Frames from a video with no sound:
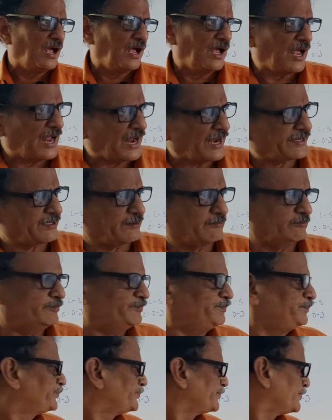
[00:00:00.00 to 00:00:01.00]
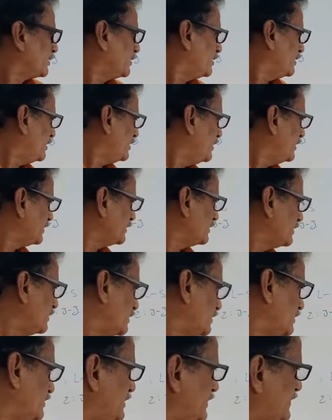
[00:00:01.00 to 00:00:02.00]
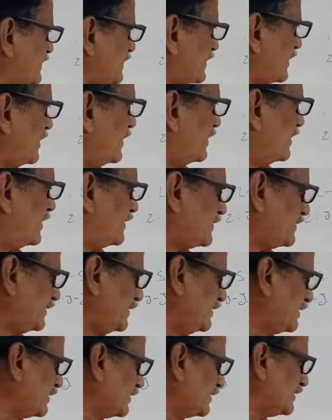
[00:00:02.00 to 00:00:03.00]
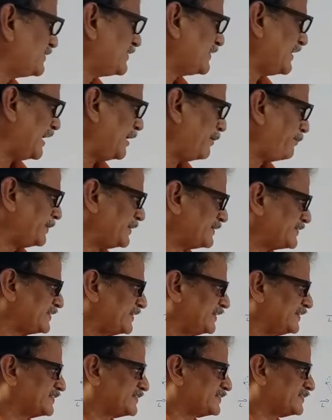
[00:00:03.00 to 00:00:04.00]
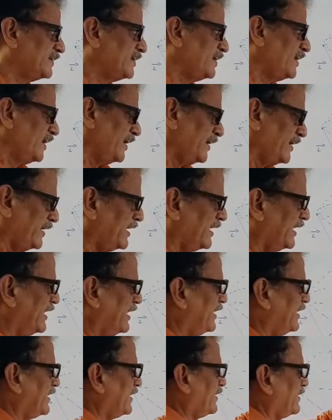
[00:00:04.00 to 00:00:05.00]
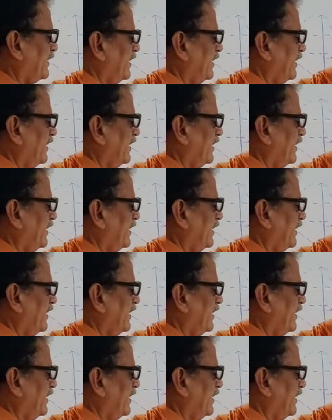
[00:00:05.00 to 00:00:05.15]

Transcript: atom. In this case, it is L plus S. Here